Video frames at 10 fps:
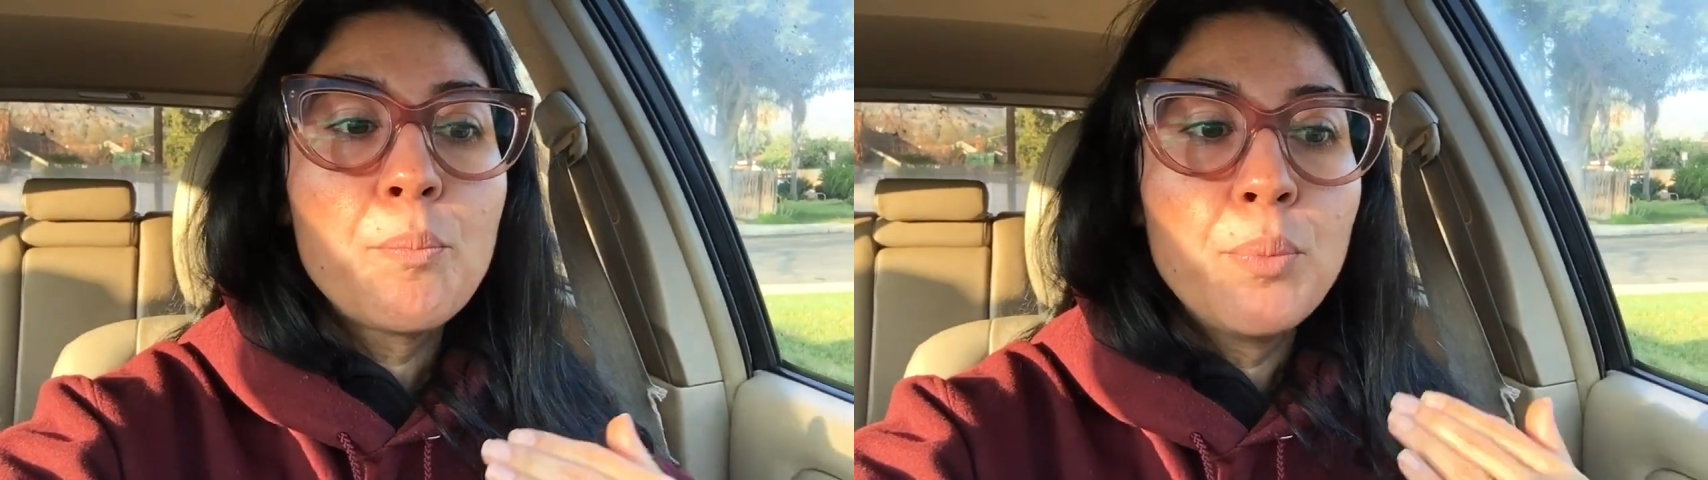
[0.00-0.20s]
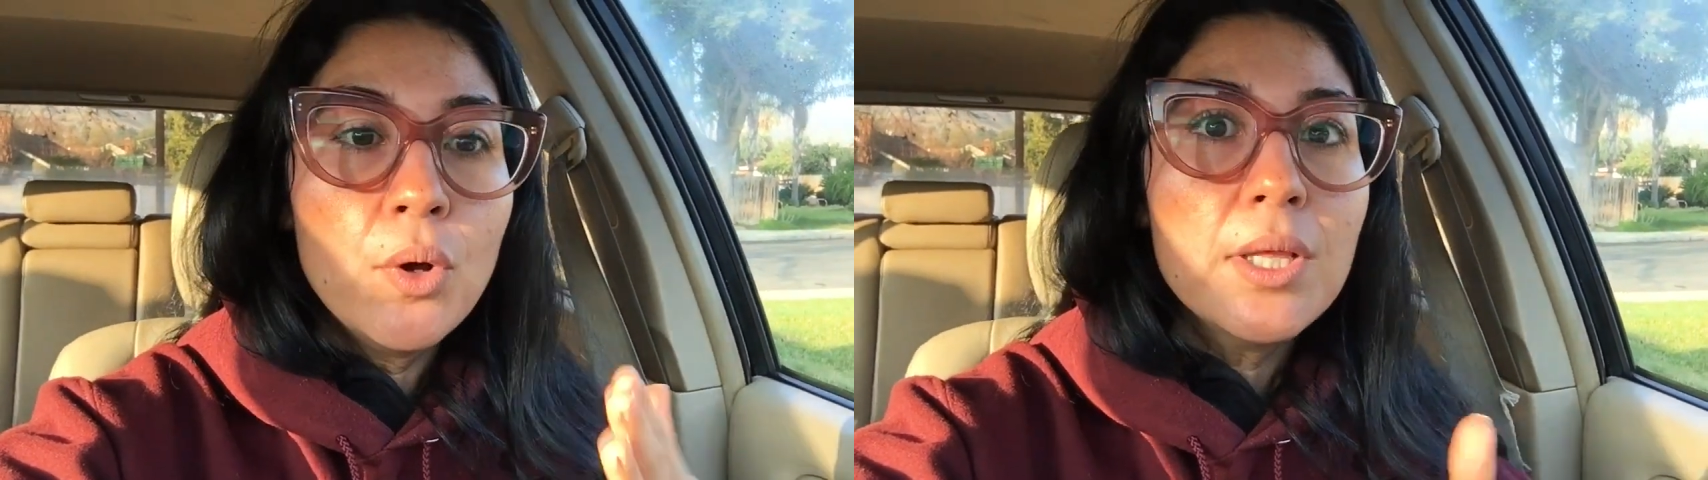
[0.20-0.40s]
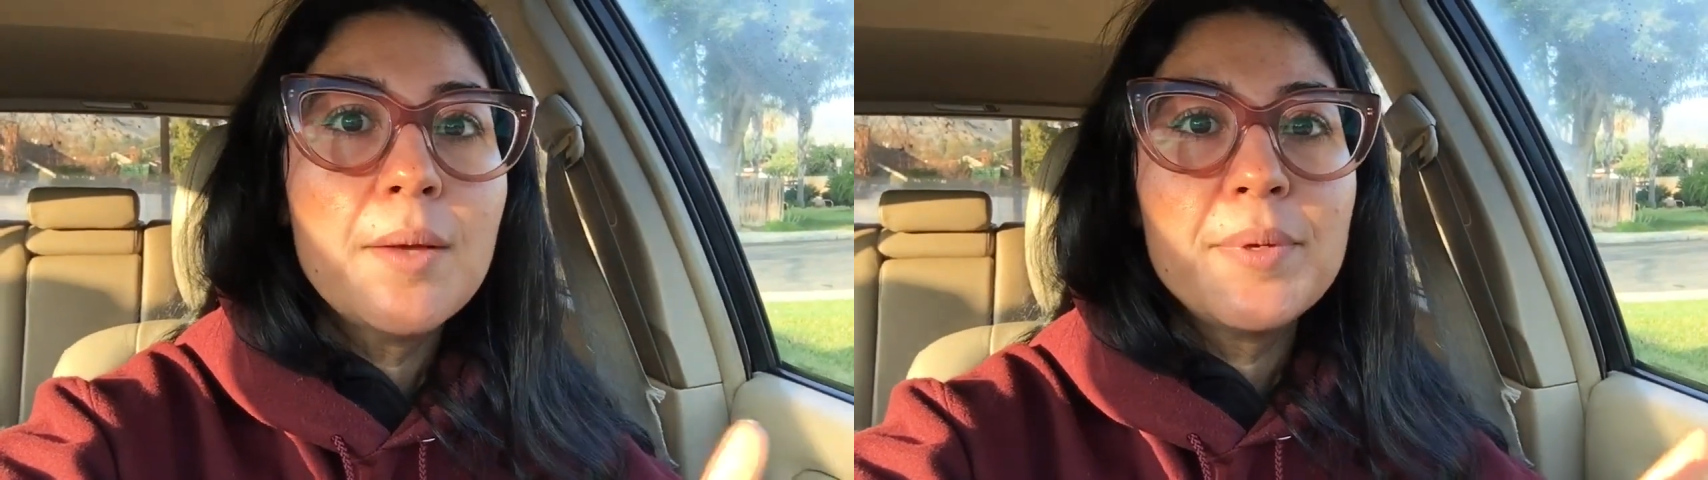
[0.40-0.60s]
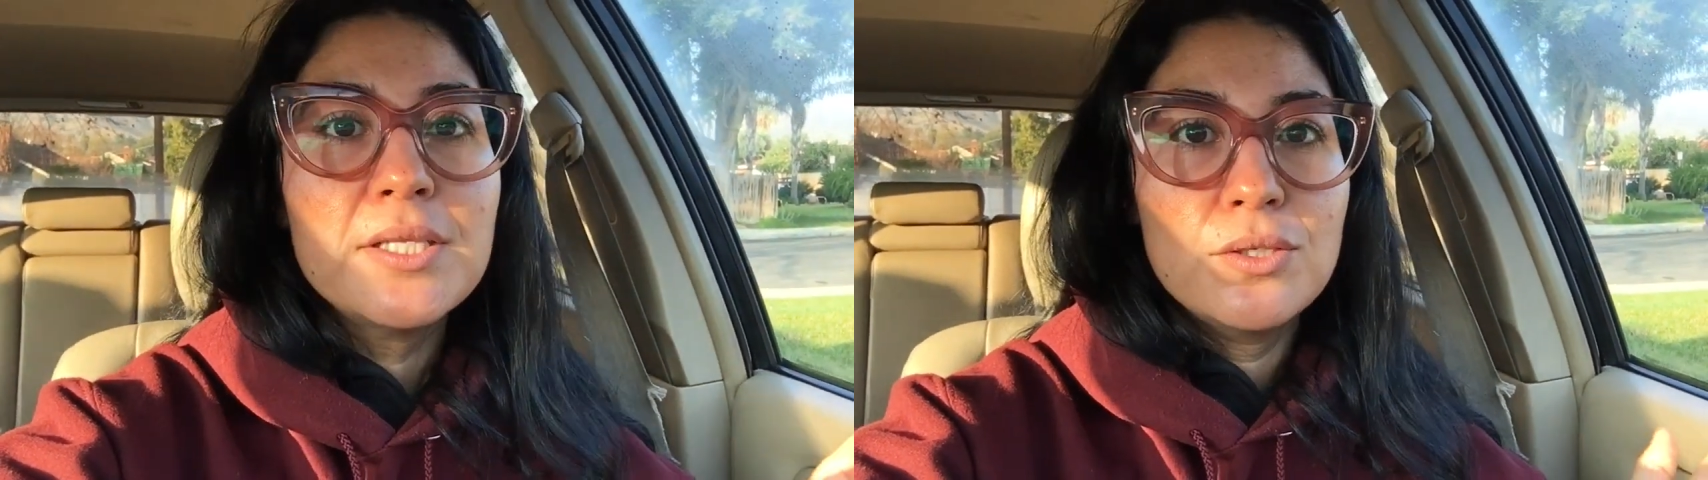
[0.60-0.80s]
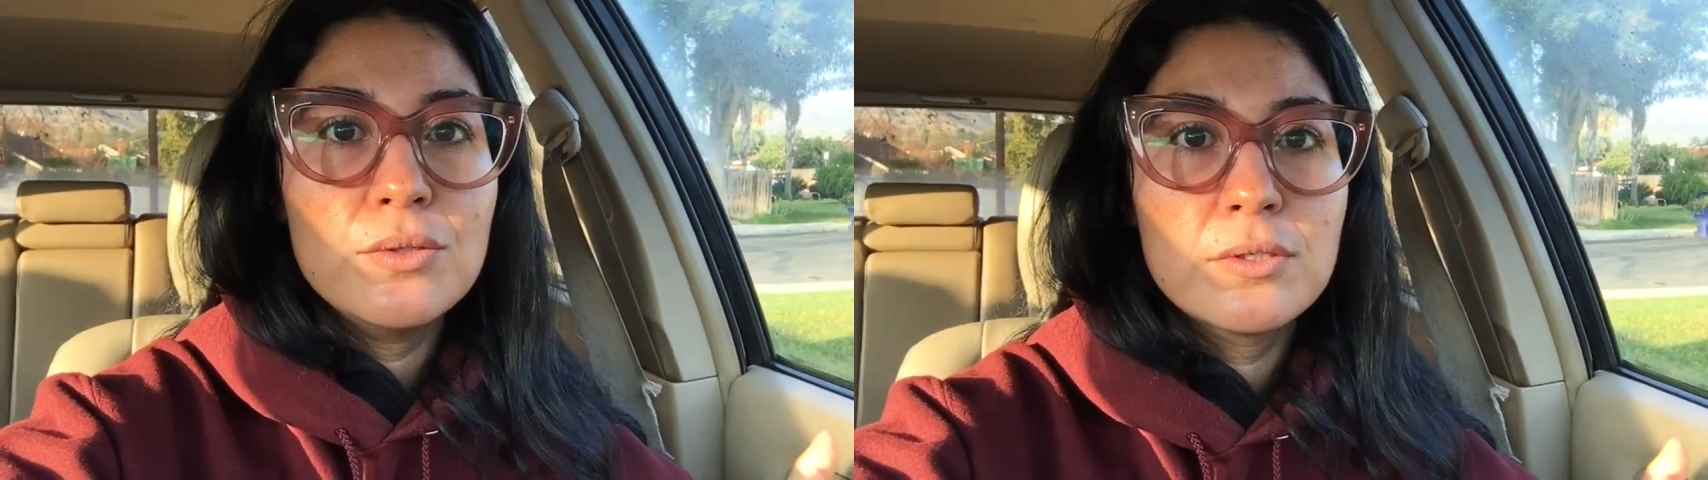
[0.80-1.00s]
pull up
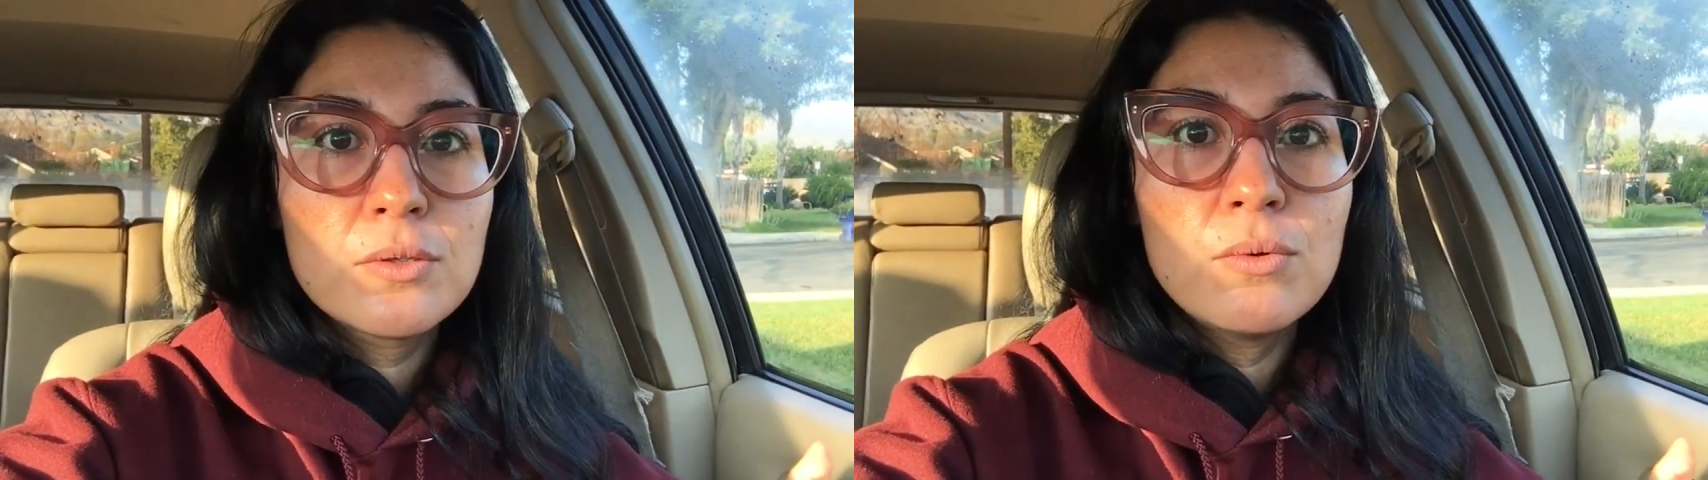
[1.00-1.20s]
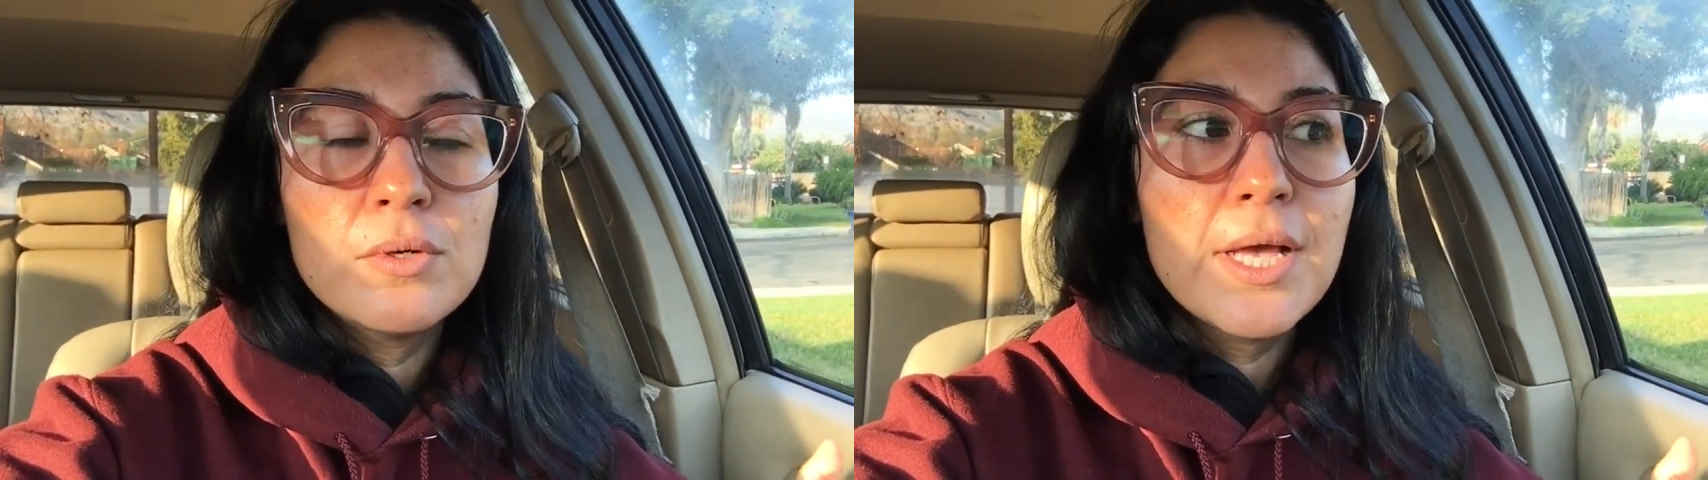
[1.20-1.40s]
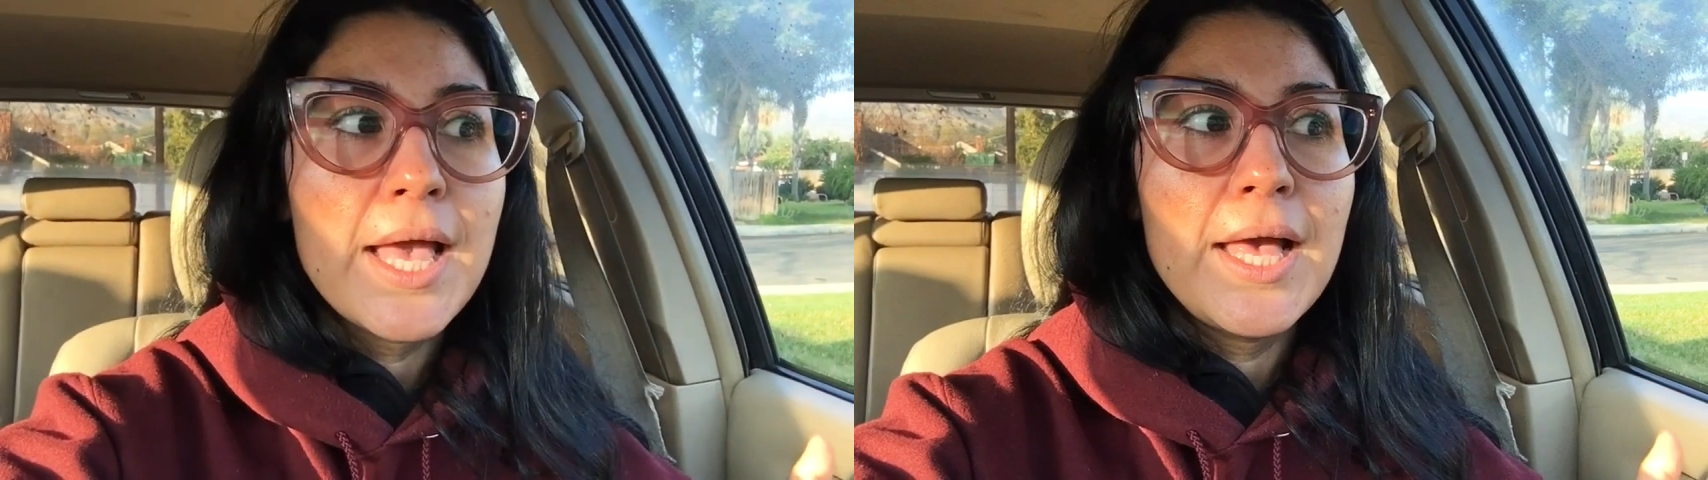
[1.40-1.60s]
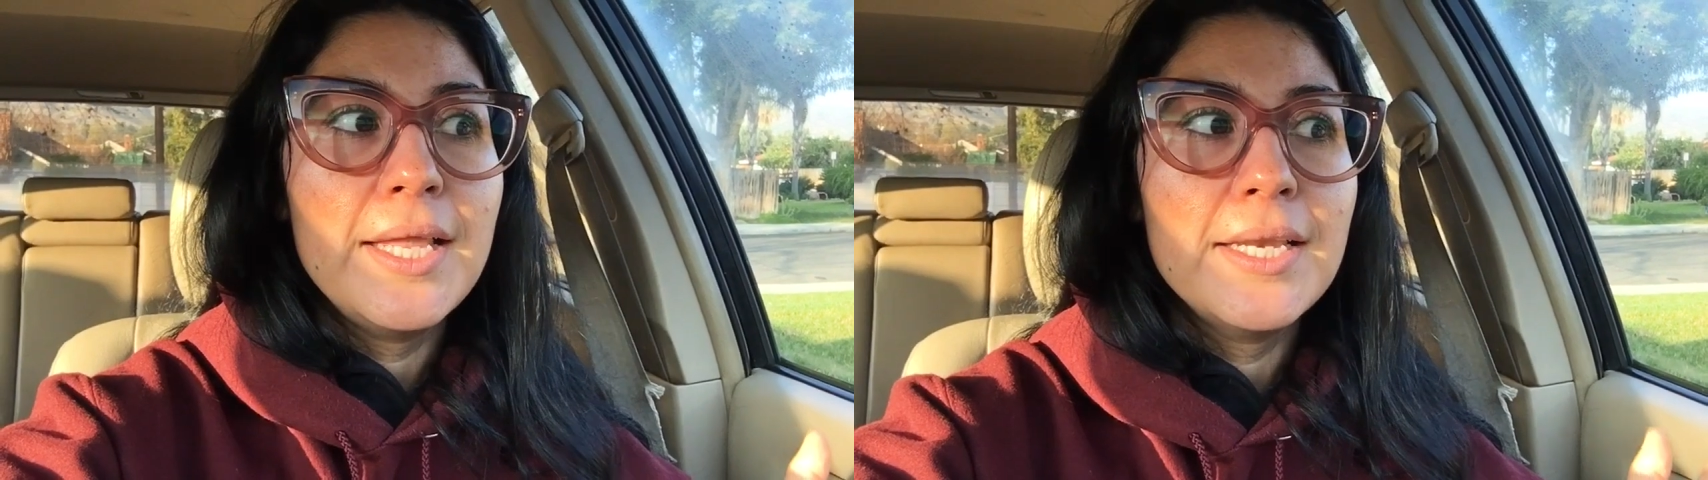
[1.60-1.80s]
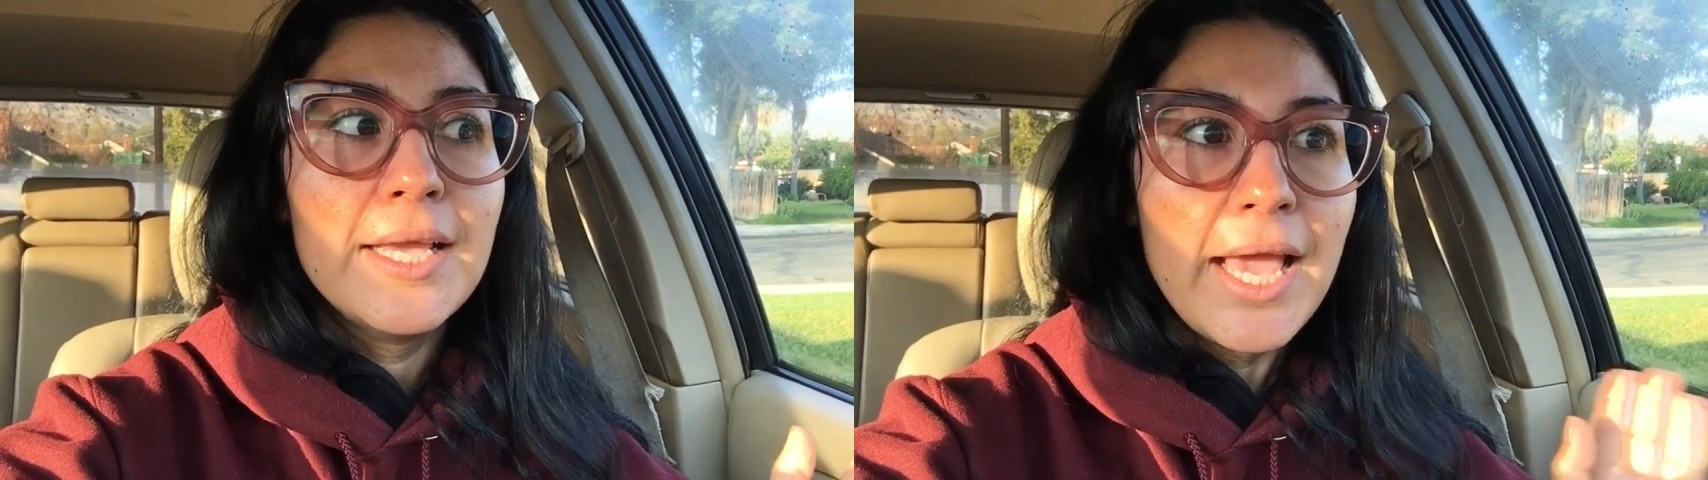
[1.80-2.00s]
into the school,
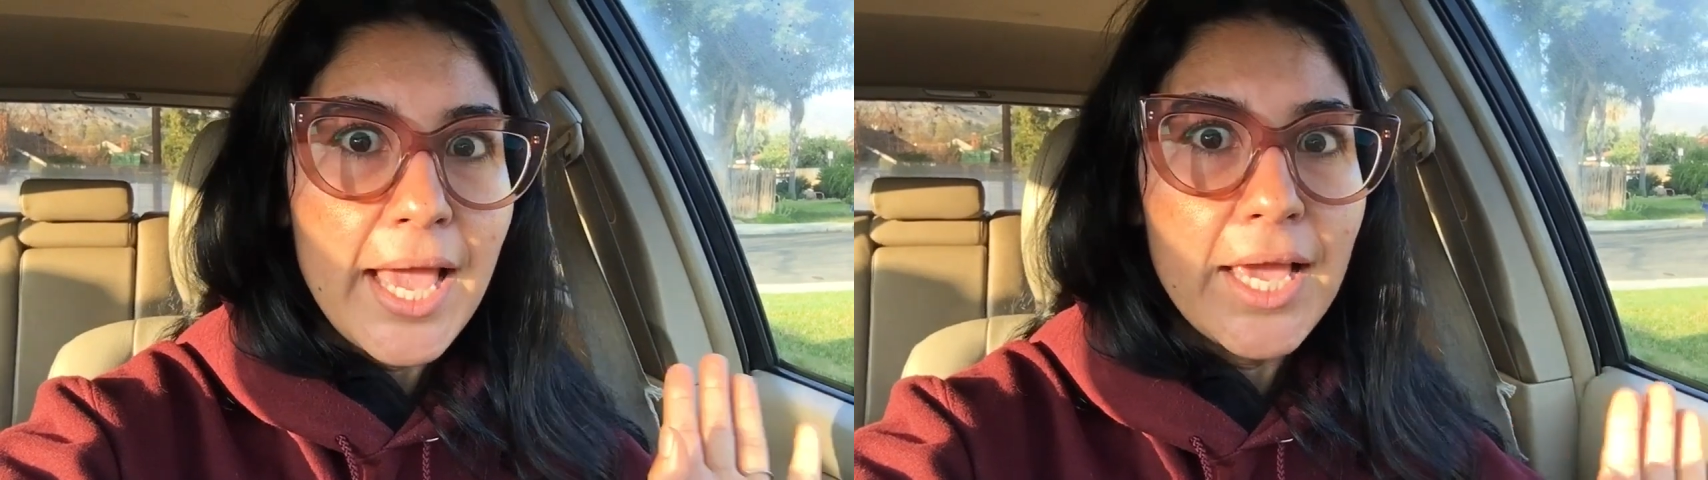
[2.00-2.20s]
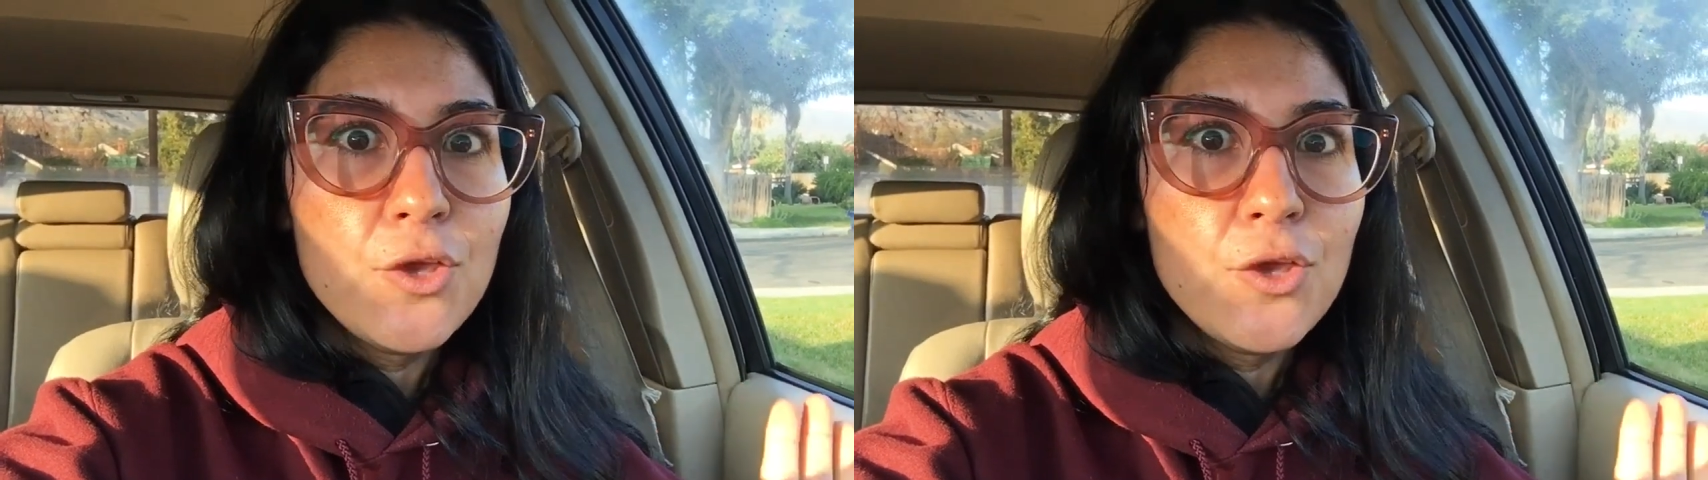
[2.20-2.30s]
and hey,